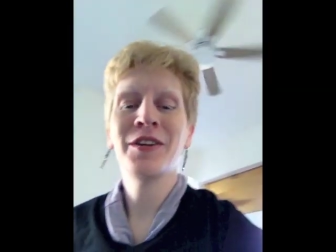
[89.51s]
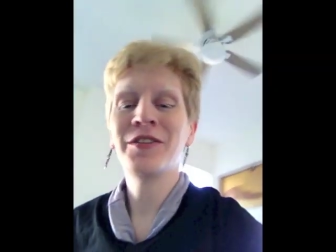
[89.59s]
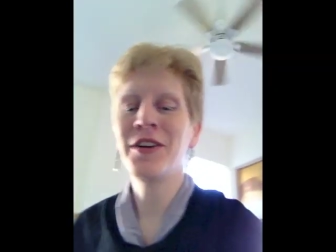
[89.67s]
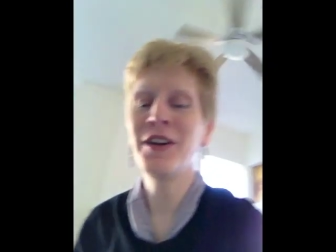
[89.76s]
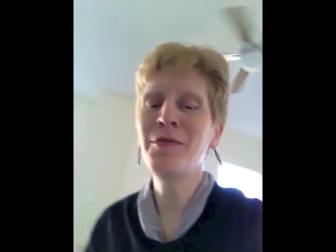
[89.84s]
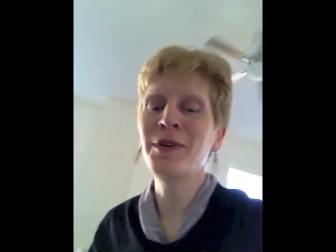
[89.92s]

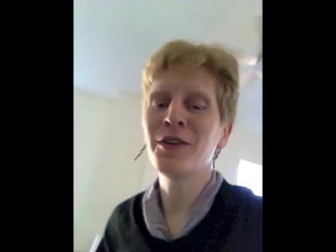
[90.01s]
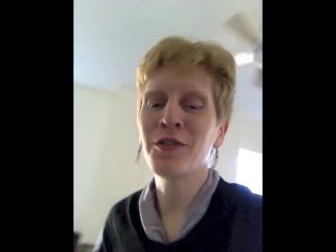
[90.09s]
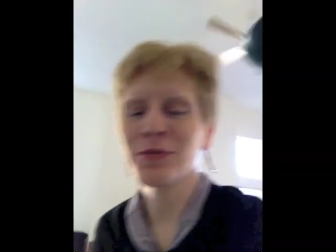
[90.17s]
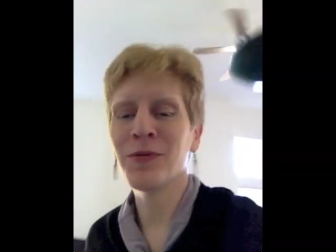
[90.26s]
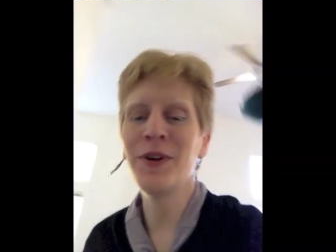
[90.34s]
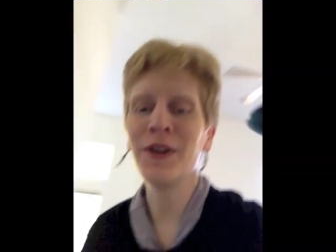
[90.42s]
she gave me
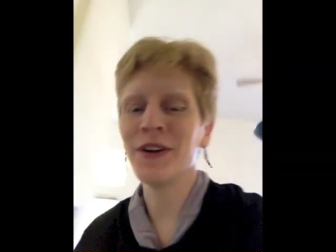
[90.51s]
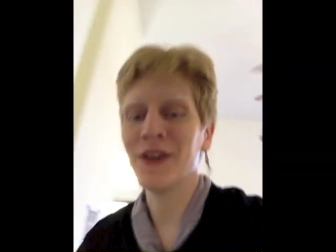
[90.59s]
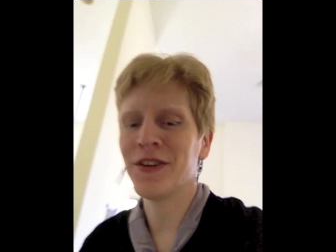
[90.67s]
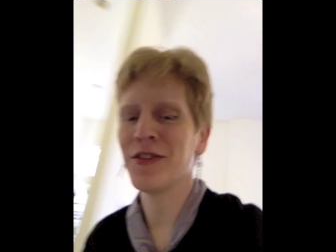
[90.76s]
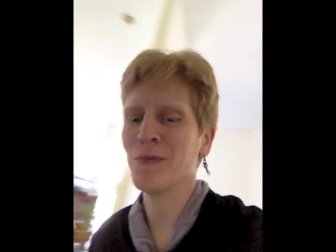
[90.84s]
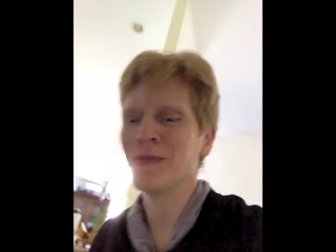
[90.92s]
this really
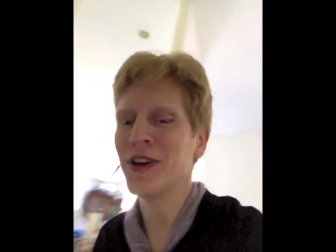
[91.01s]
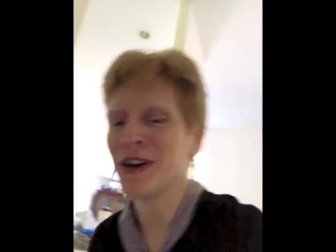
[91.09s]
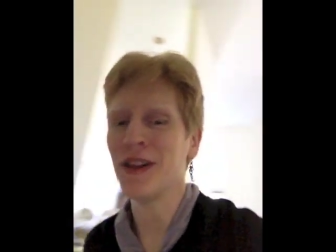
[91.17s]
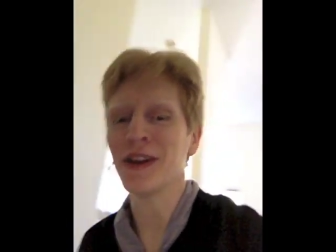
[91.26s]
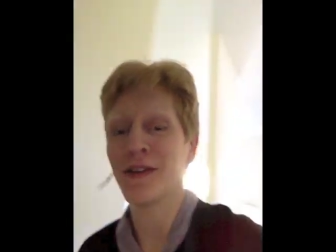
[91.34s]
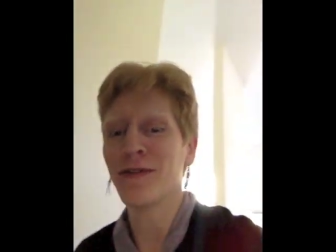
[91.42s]
awesome
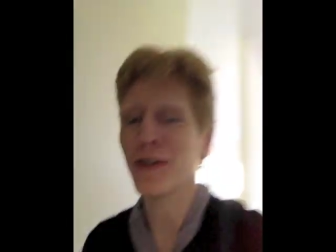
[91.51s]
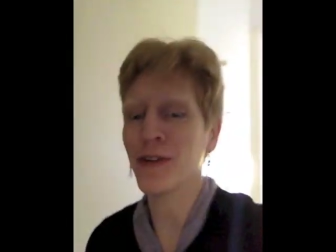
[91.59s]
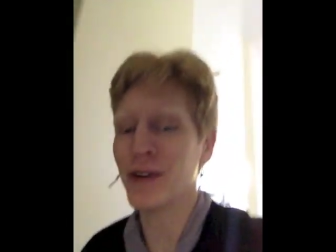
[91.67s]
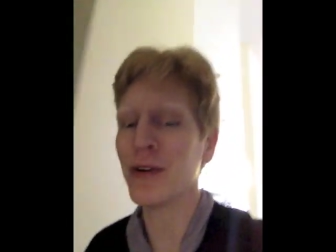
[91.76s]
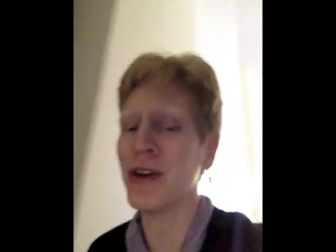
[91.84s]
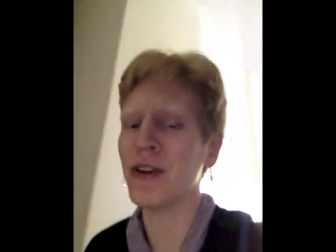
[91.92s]
Dalek
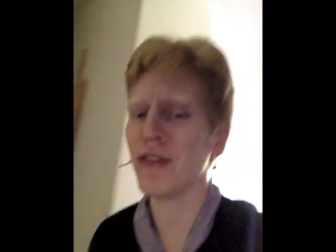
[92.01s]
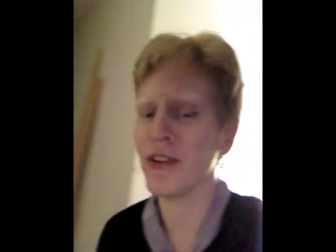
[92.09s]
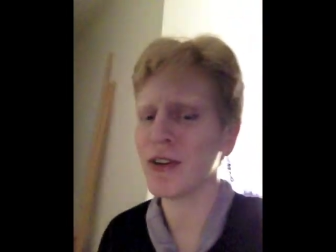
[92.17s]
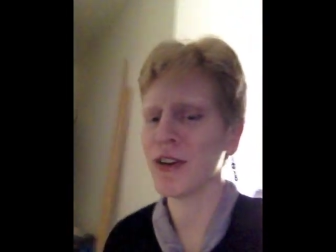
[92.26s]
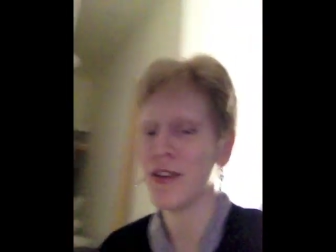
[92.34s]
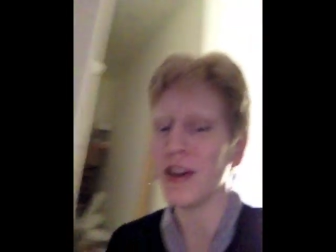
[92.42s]
for, oh, you,
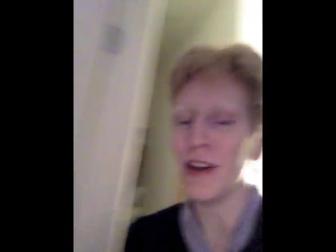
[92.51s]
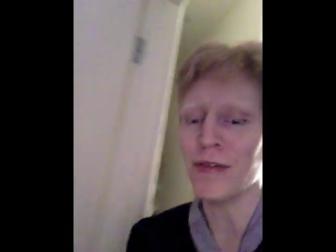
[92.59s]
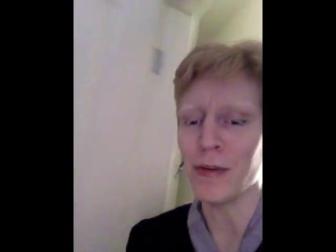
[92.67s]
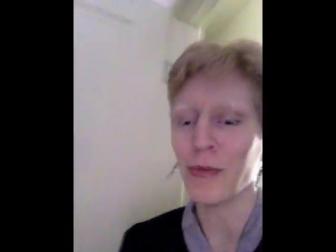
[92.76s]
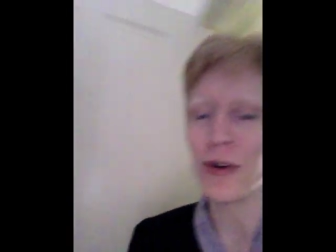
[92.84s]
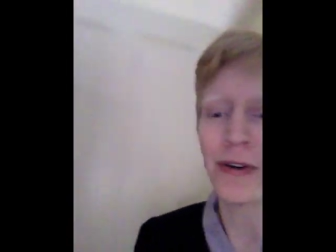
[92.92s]
you, can see
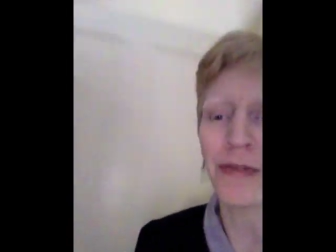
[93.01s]
even more